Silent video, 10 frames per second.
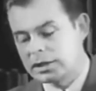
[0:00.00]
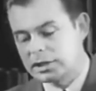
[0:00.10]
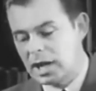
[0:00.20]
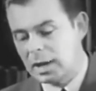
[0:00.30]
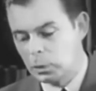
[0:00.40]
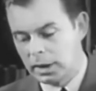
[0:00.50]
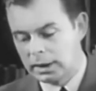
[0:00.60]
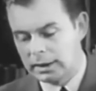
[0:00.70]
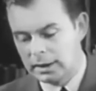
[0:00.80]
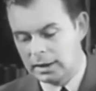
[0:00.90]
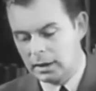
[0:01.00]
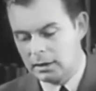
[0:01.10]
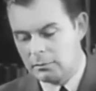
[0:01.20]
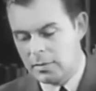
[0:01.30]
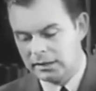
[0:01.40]
workers stop work.
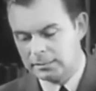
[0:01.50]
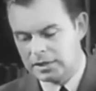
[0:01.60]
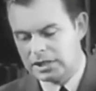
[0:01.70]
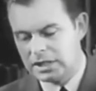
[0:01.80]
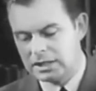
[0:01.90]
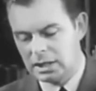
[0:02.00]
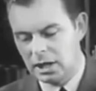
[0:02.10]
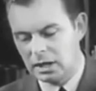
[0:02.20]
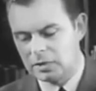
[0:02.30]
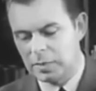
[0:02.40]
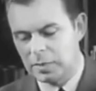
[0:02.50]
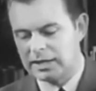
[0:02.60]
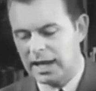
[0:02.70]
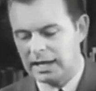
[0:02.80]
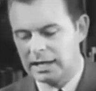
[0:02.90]
Many of them seize
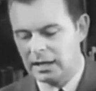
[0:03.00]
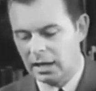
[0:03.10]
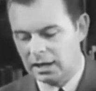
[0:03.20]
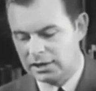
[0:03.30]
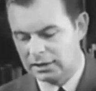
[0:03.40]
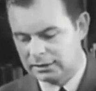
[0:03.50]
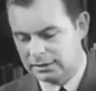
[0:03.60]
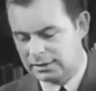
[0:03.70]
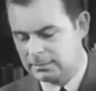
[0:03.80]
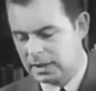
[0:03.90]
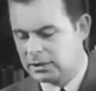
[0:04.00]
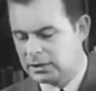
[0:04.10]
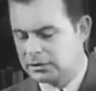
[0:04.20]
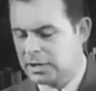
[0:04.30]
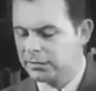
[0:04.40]
arms by attacking arsenals.
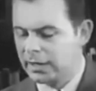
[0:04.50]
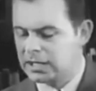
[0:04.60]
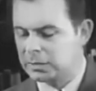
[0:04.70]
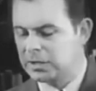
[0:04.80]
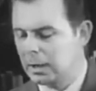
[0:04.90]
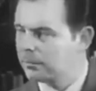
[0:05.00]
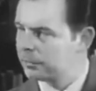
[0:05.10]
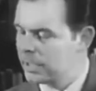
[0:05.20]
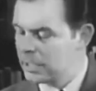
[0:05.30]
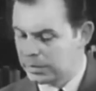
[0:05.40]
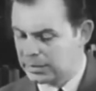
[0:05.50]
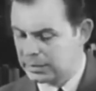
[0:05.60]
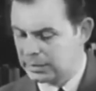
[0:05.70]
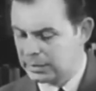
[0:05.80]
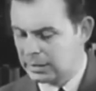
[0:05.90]
Street fights become
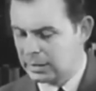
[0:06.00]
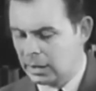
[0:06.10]
frequent.